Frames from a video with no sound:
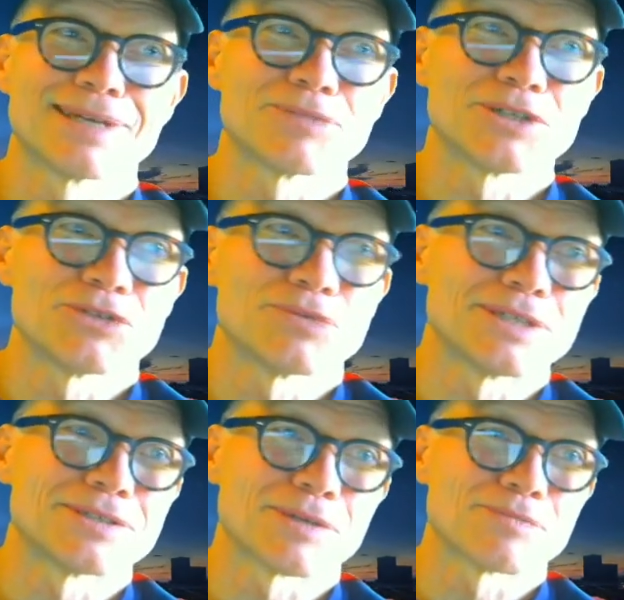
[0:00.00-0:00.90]
when you
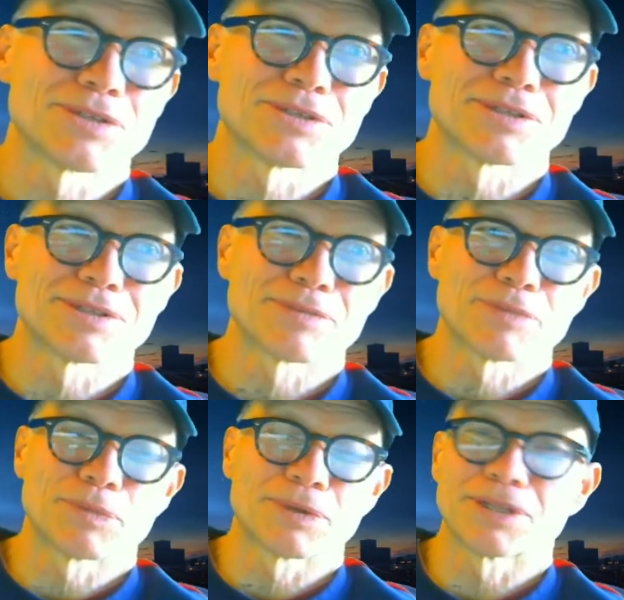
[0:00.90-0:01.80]
read something that
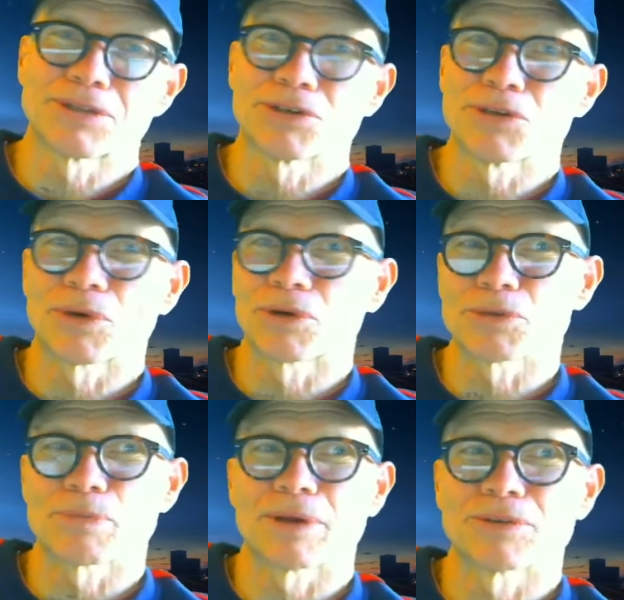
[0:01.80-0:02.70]
somebody put in there and you want to
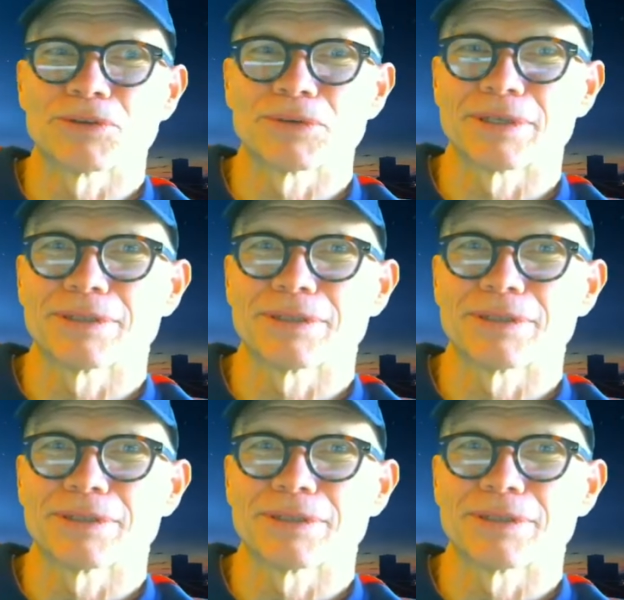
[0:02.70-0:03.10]
respond to it,